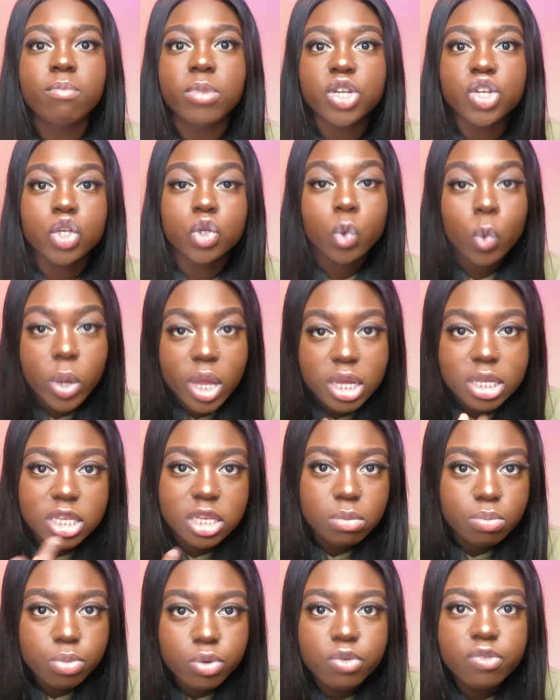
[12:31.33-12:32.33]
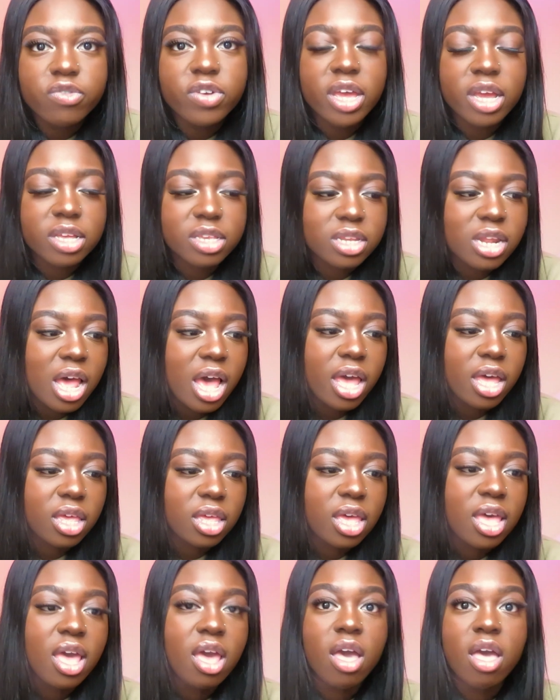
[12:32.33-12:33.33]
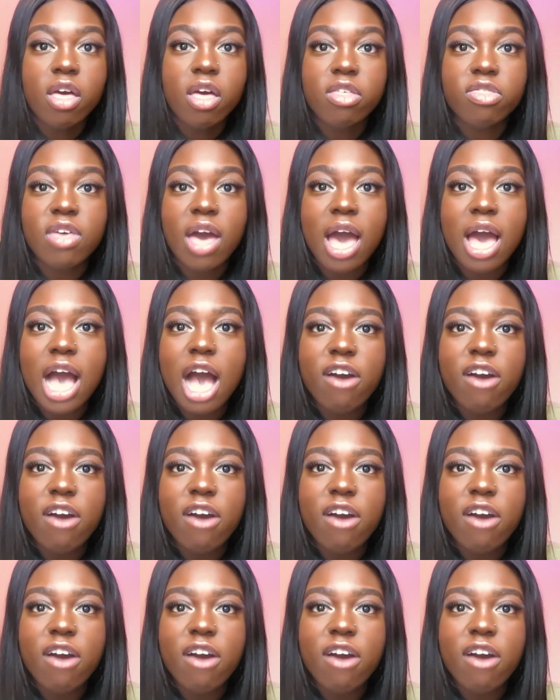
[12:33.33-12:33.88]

But just quick simple things like that.